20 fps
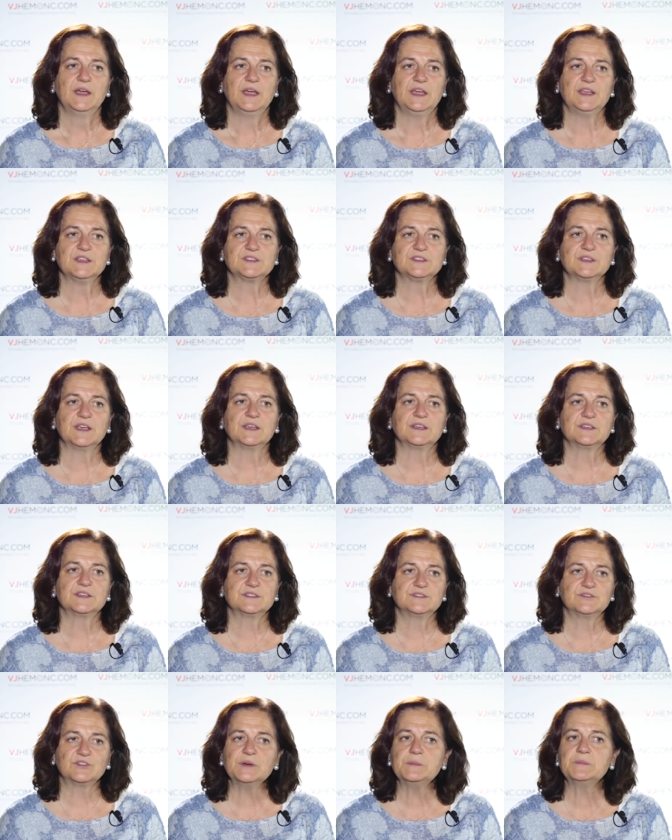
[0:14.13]
is
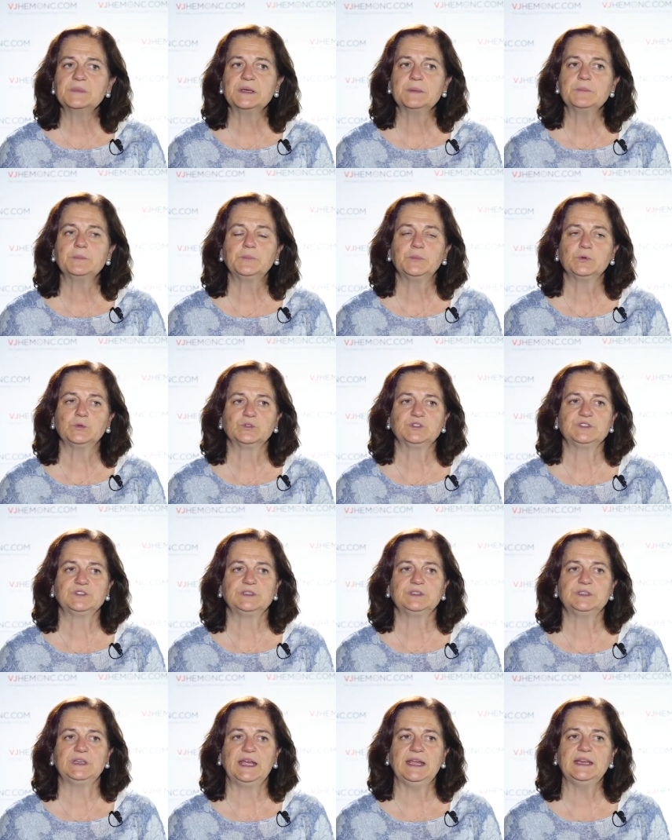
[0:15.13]
extremely
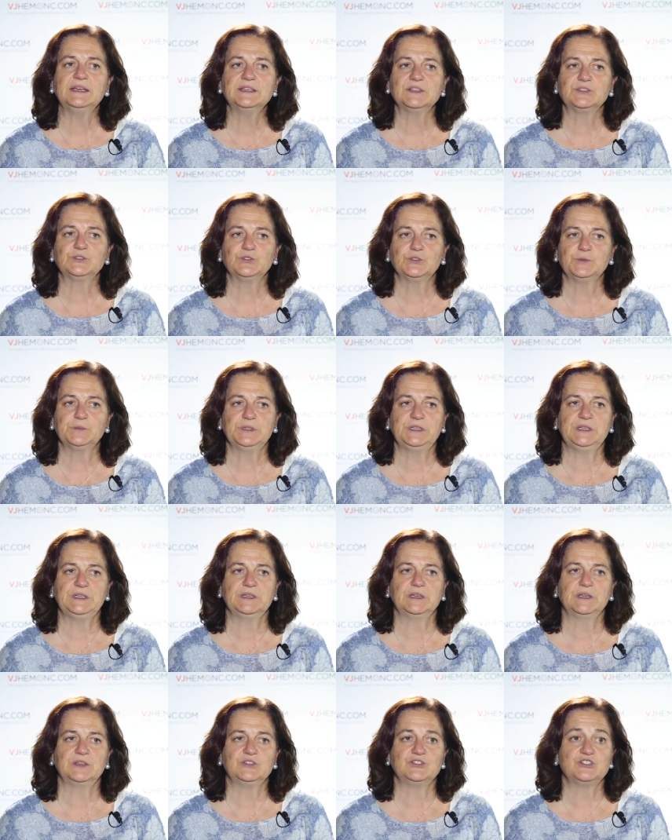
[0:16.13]
important in
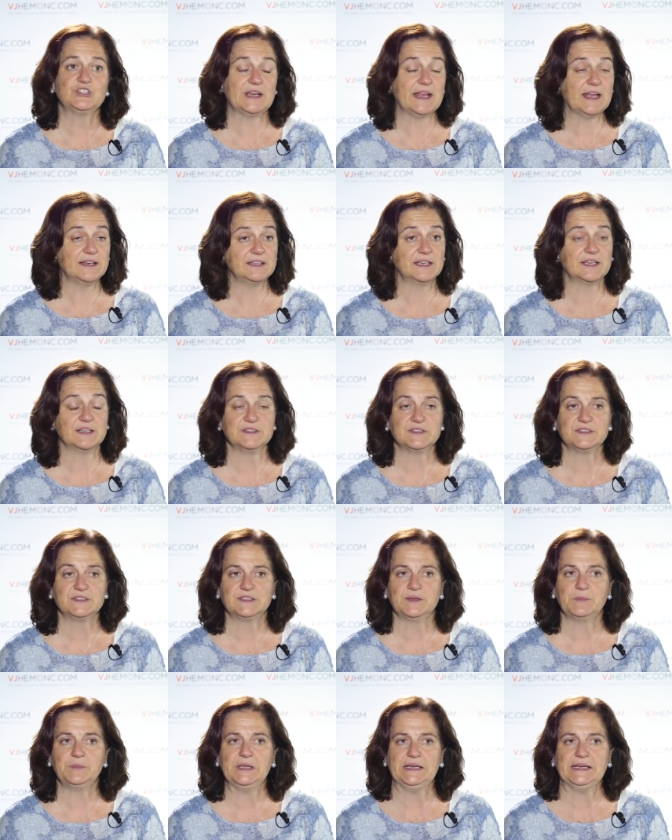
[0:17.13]
determining genetic
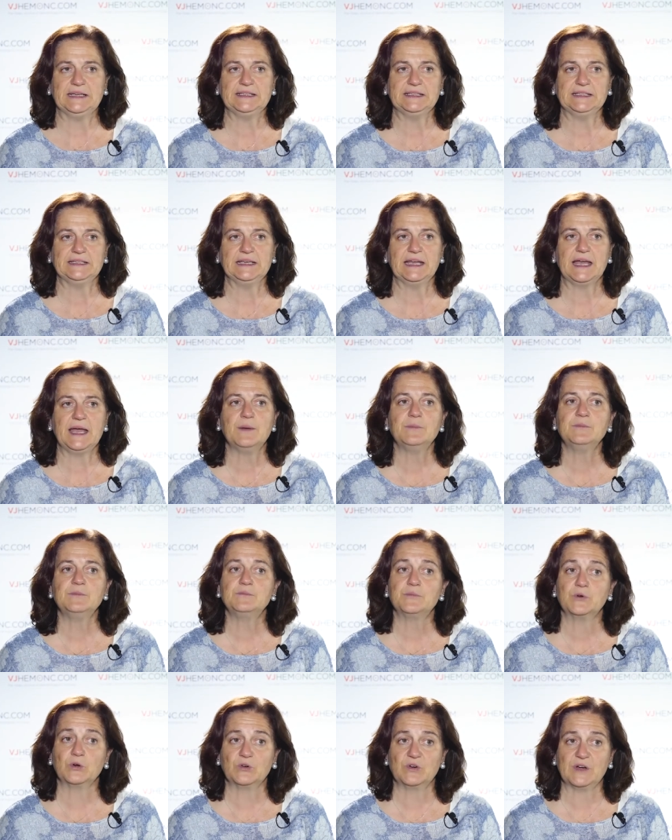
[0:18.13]
instability
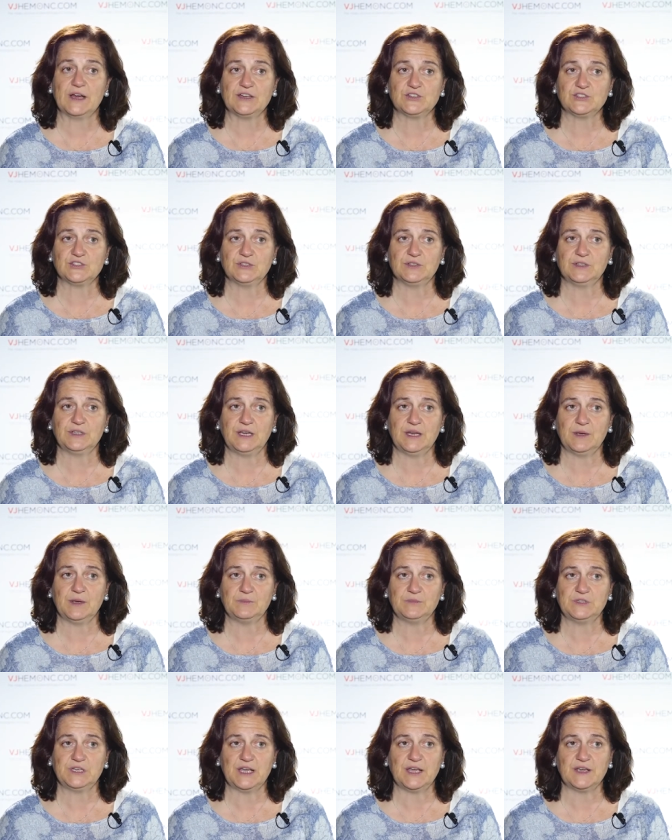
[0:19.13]
and progression in
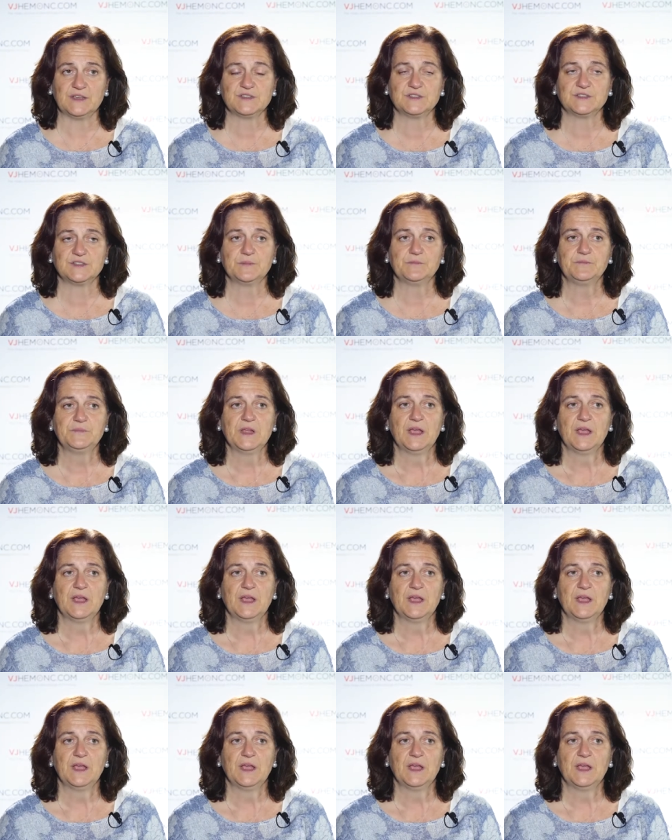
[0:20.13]
MDS.